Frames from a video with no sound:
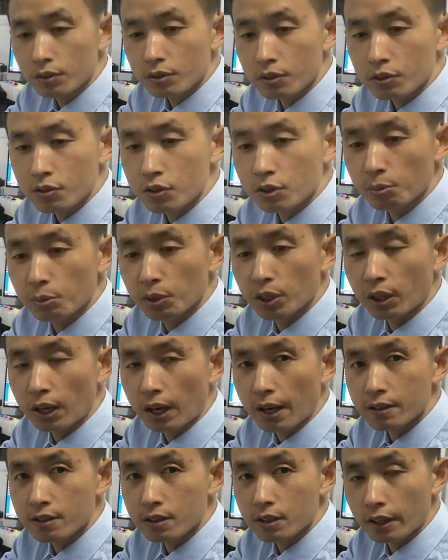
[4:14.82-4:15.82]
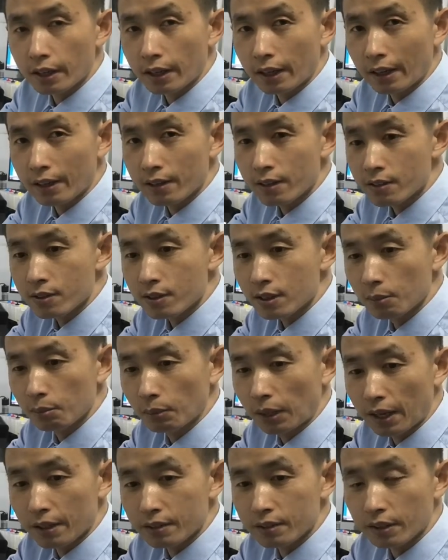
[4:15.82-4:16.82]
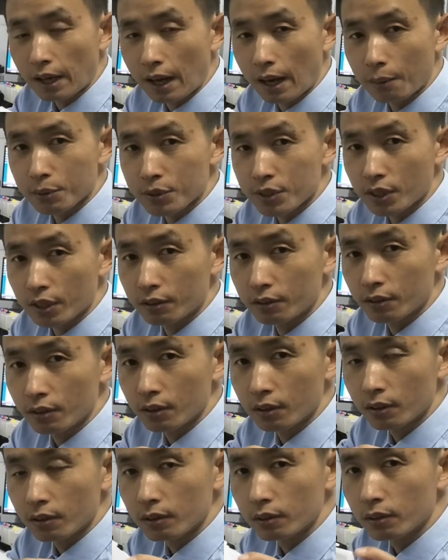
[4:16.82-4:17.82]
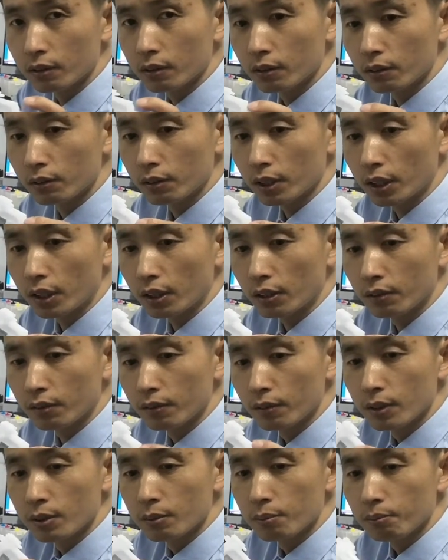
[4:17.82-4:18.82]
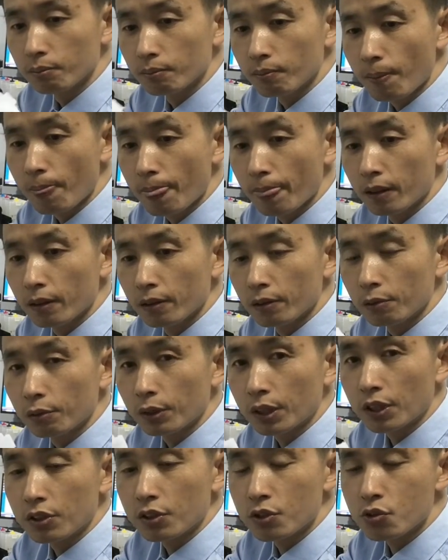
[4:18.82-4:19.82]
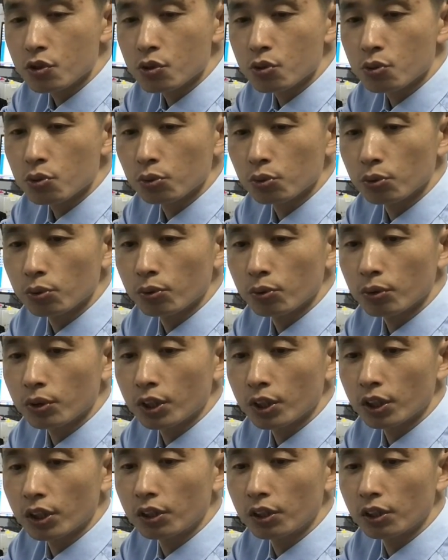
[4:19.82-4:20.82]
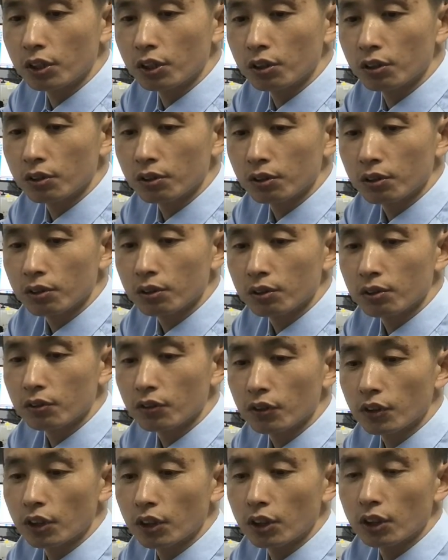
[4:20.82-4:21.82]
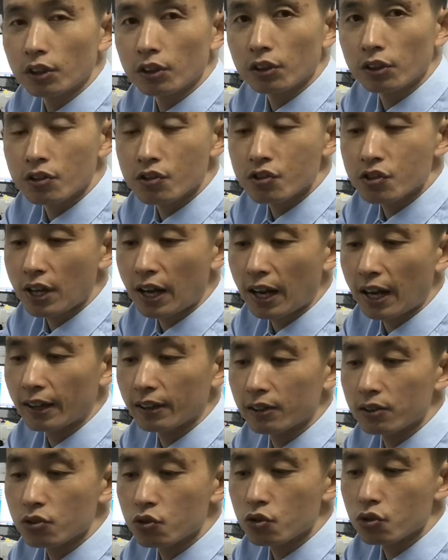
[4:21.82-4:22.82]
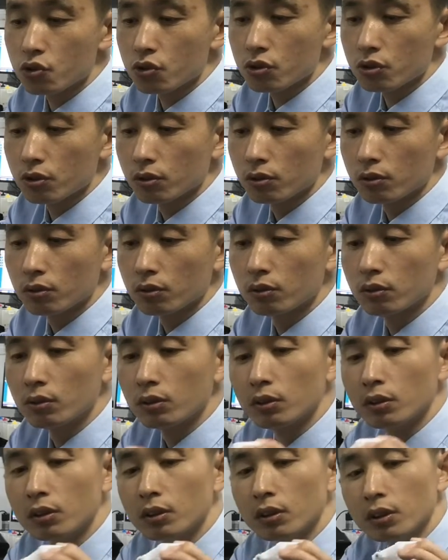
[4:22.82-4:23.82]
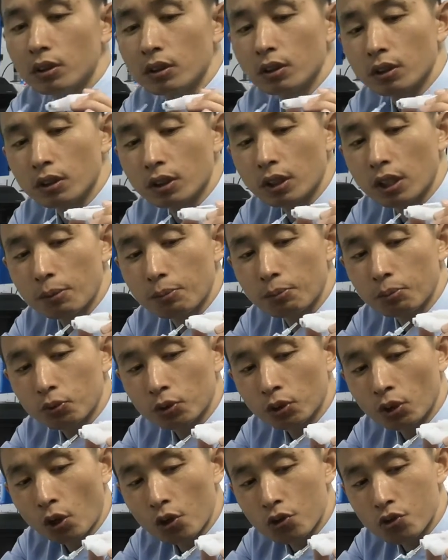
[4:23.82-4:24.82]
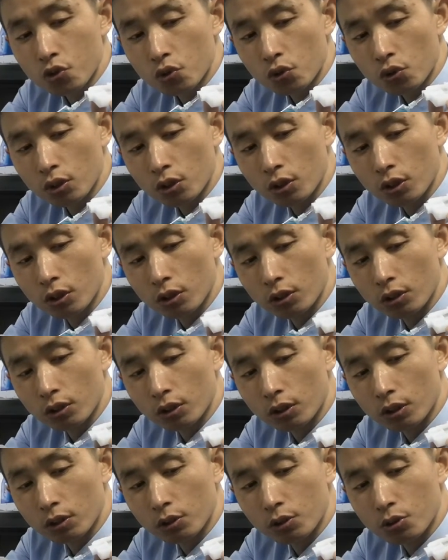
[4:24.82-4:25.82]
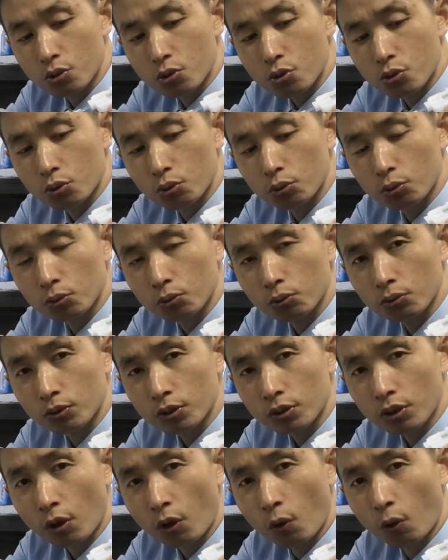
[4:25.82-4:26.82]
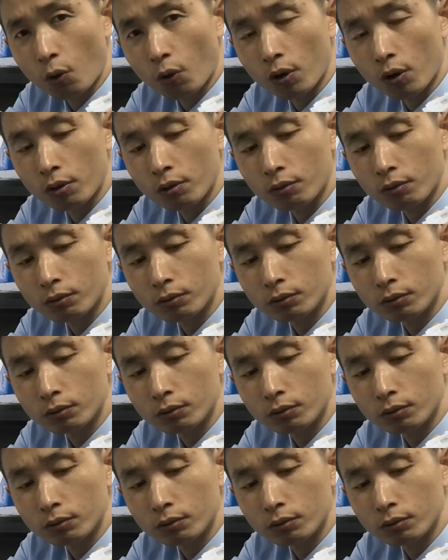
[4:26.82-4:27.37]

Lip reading: It's similar as same as the Epson. Okay. We can easy to cleaning the ink inside. Just keep touch and into the hole.